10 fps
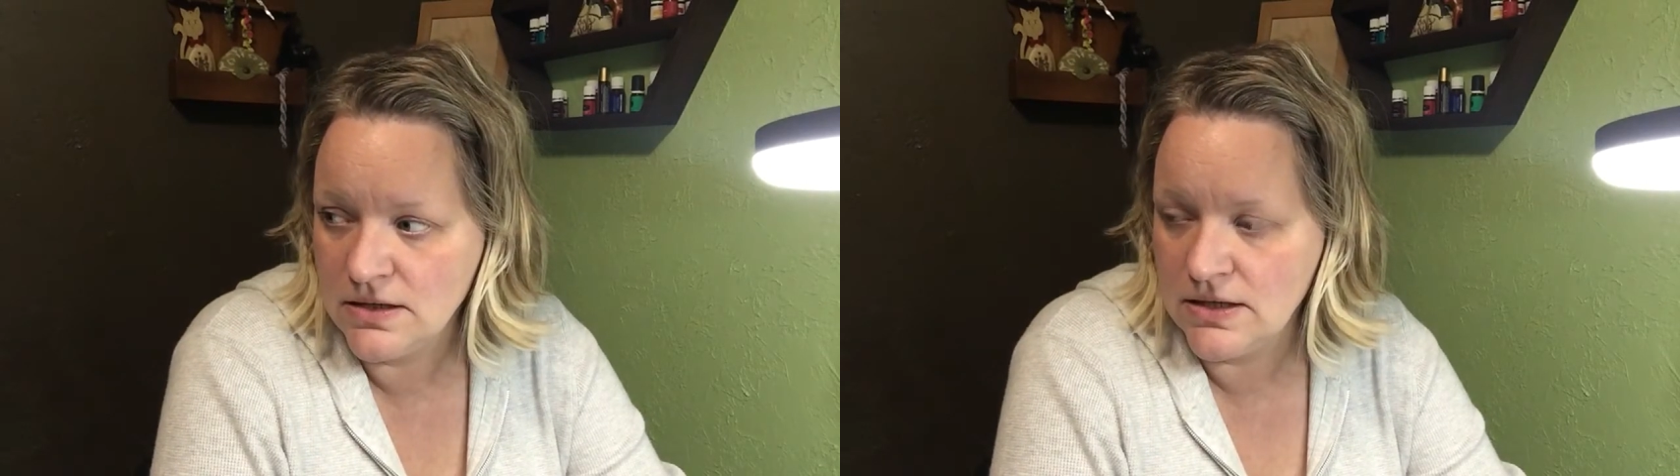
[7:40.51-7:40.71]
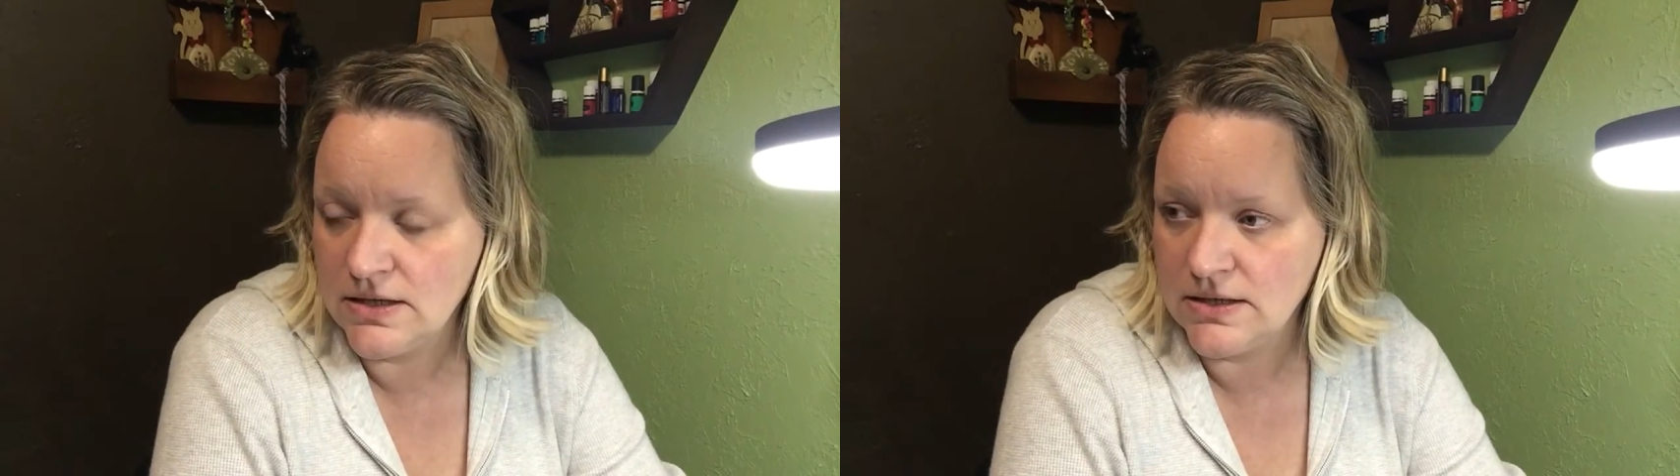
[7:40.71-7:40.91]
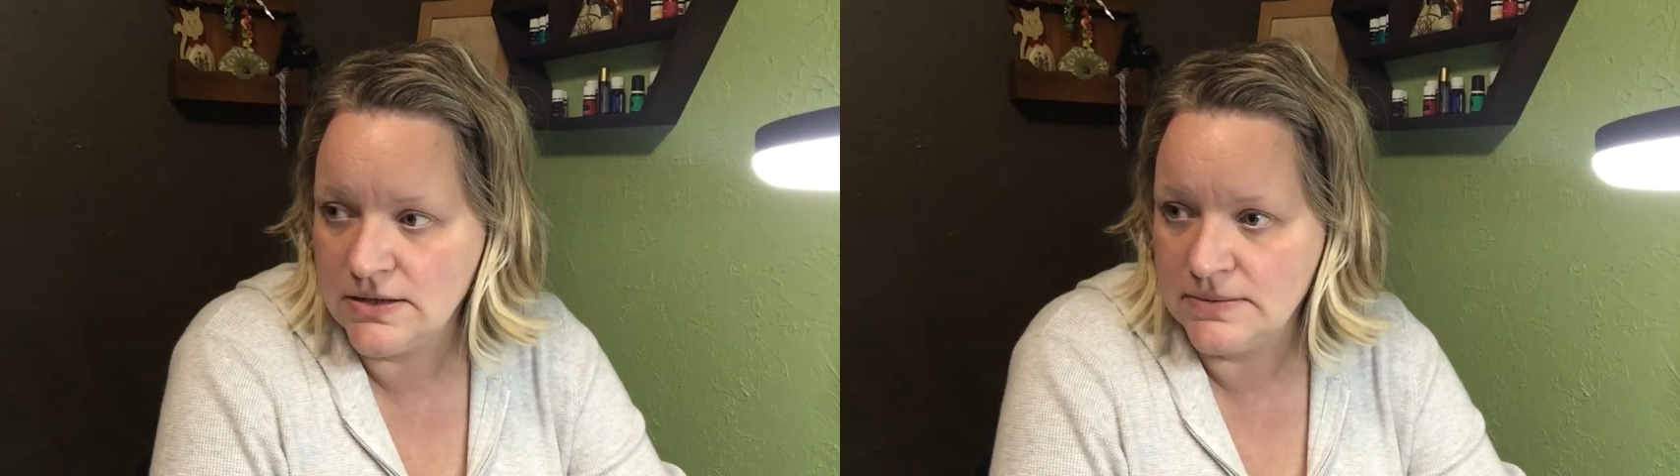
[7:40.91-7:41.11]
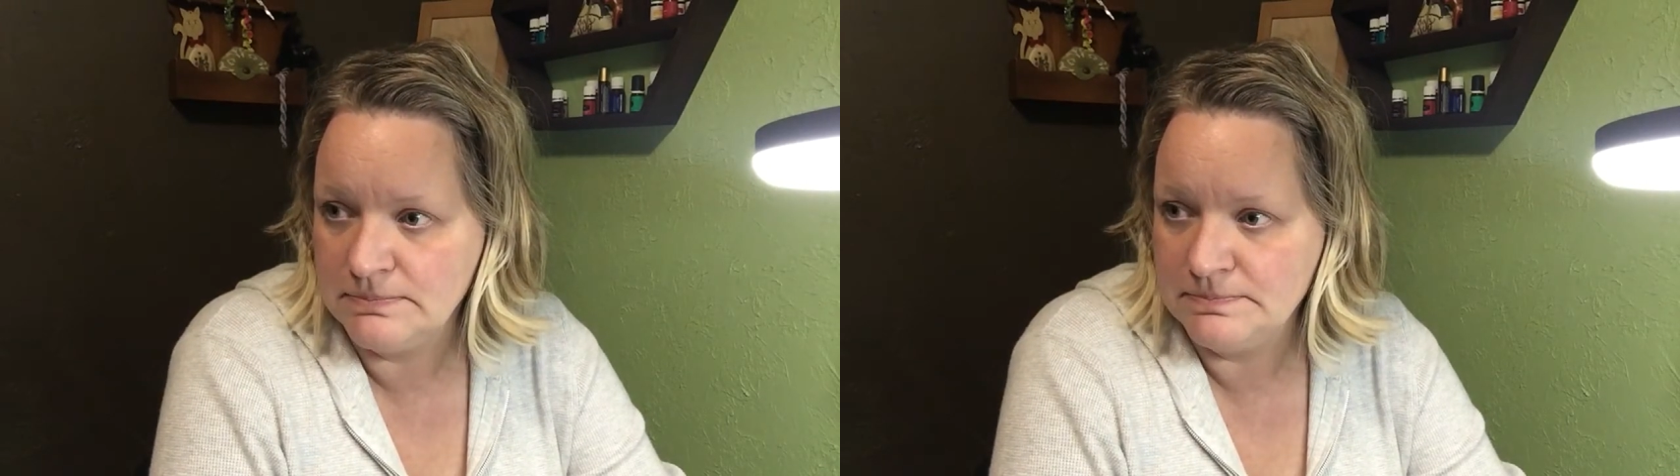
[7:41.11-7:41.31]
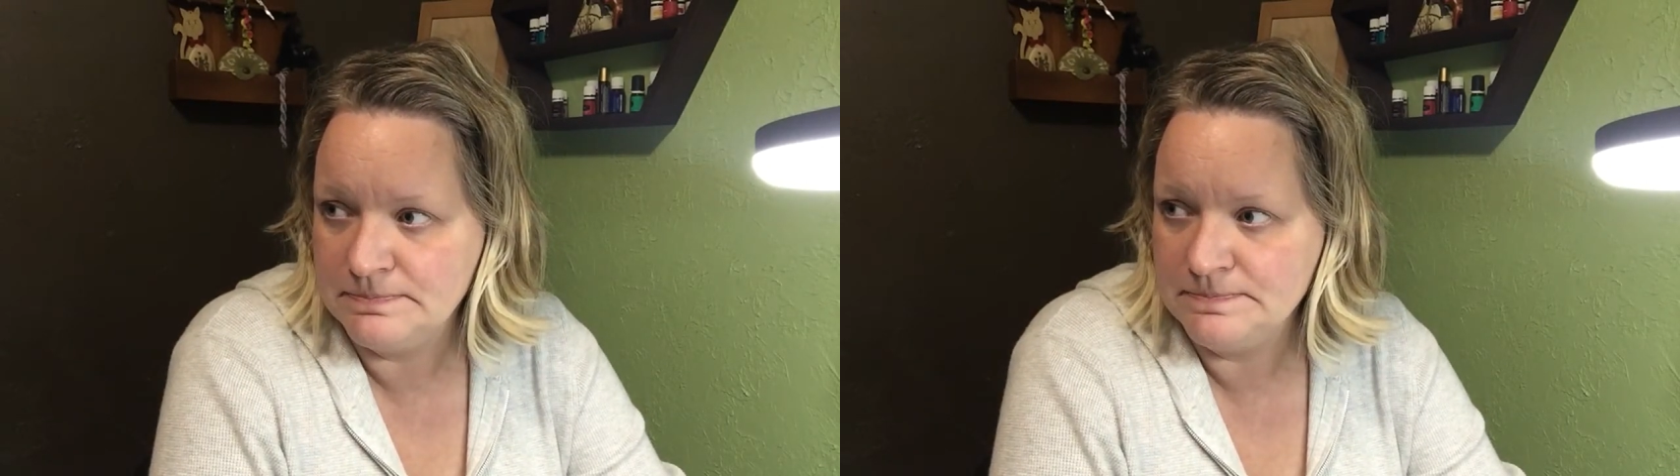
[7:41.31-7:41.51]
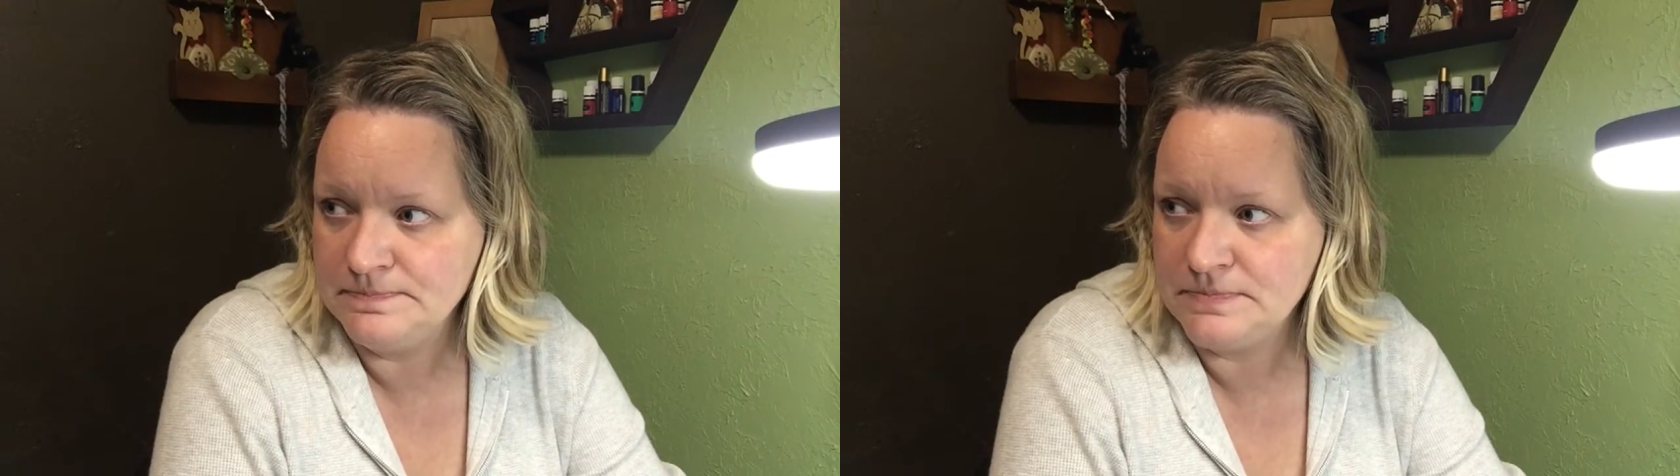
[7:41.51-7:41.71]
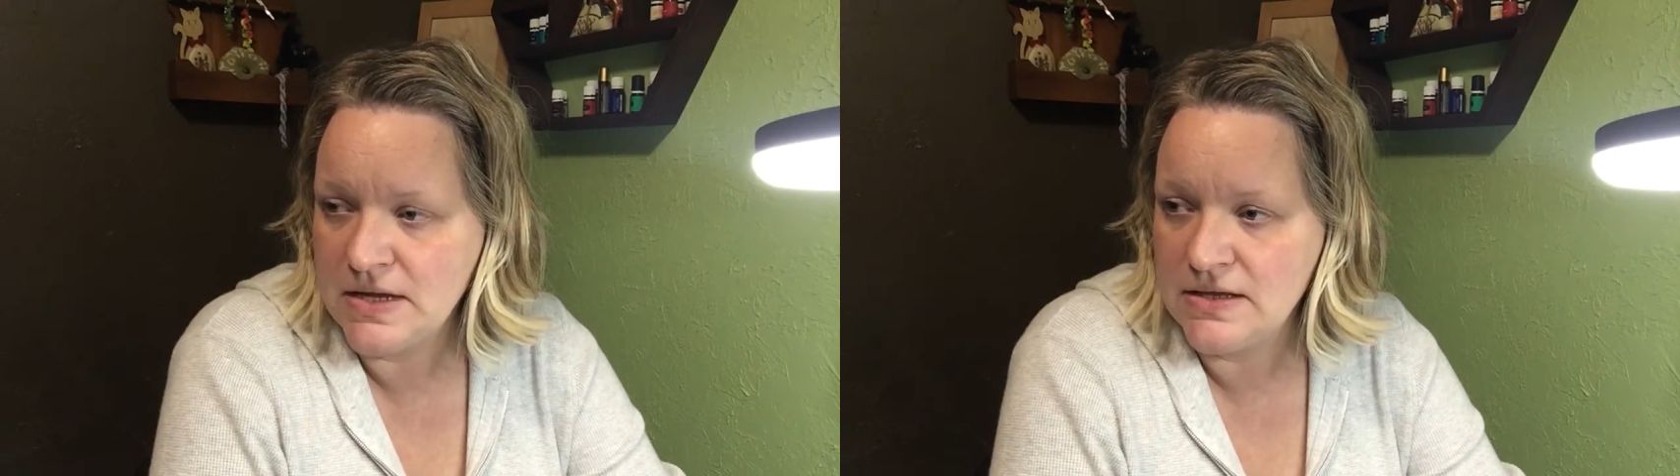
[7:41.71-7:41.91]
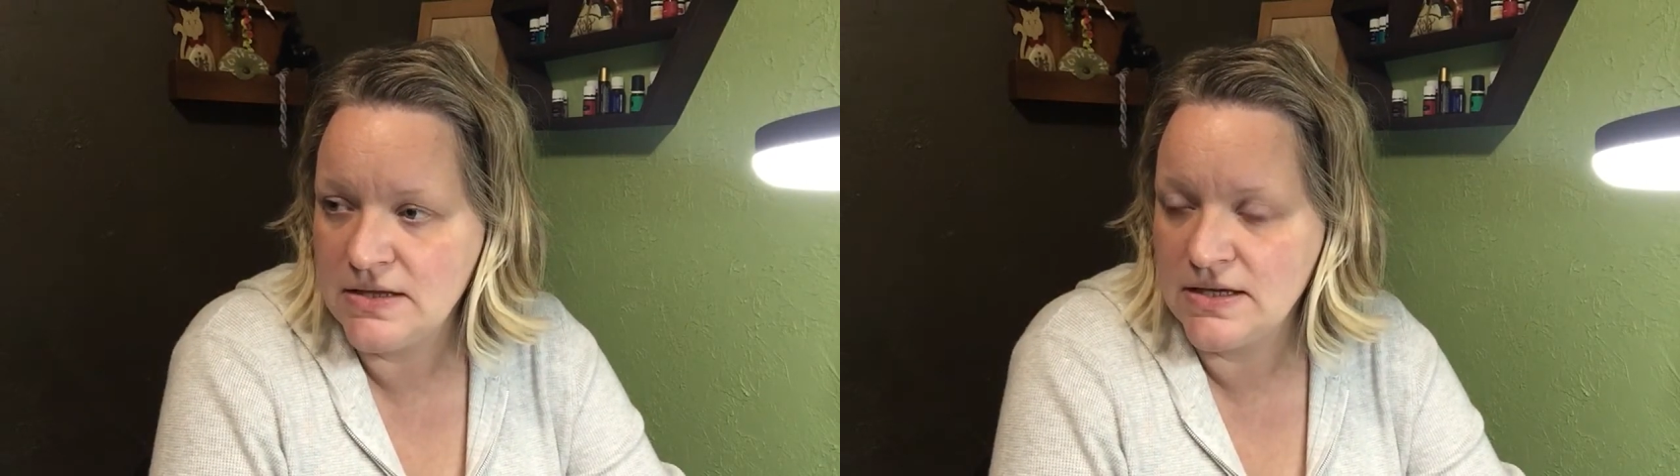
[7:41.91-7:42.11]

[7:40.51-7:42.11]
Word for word: Um, the